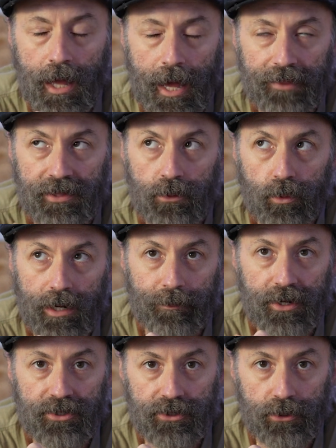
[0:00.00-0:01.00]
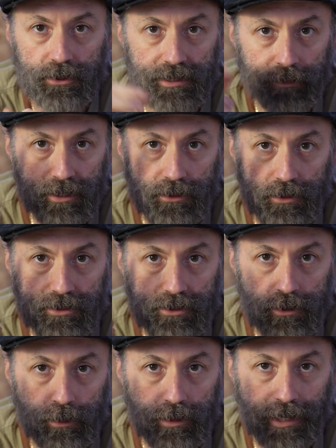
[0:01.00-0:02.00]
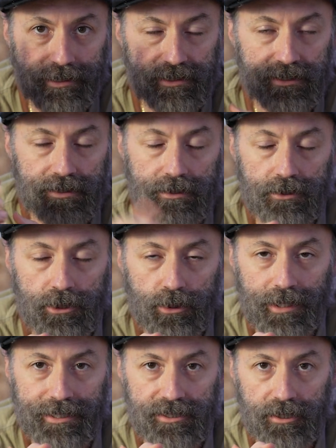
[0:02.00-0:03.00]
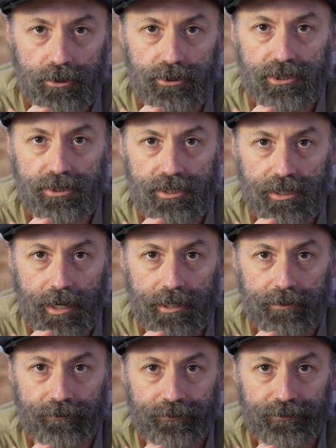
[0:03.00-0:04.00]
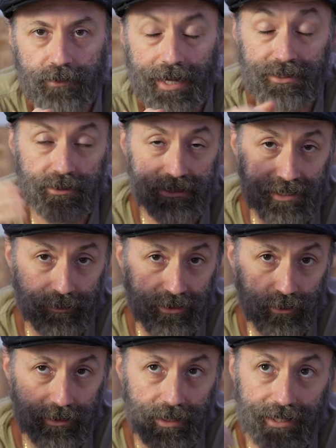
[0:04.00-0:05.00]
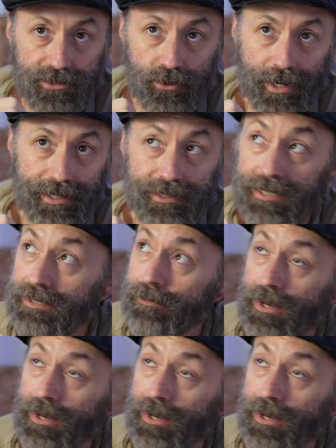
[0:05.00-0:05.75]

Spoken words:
I think what I'm going to do is I'm going to do a two light solution tonight. Actually, it's going to be 3 lights, right? Because I'm